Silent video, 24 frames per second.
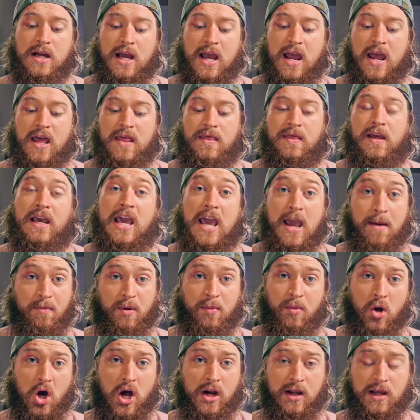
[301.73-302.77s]
and the camera
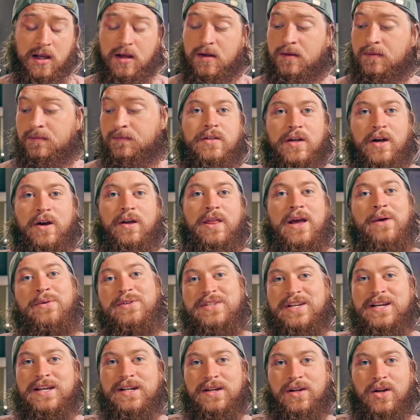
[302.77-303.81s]
body. So that
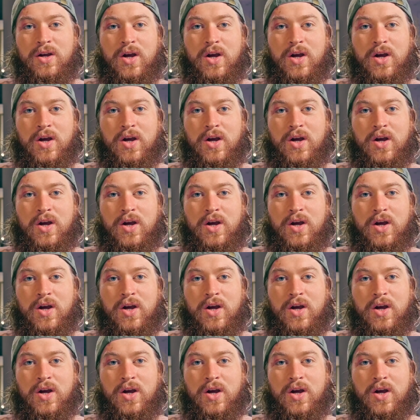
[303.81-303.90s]
was it.